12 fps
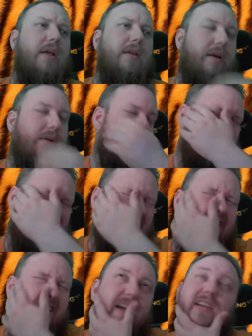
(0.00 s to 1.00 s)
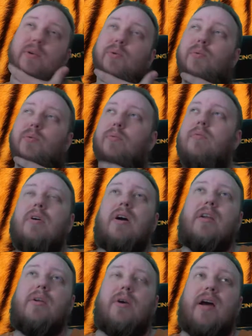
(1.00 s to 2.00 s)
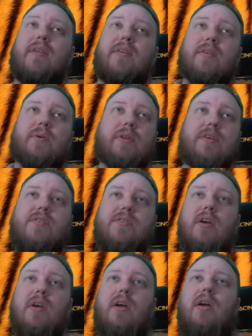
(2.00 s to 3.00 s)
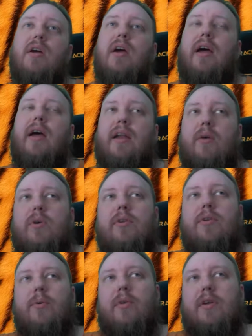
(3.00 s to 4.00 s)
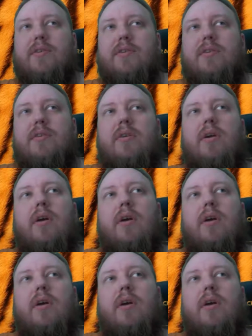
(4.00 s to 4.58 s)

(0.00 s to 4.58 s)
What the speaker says: And well, I knew I had to do this, and I will do this.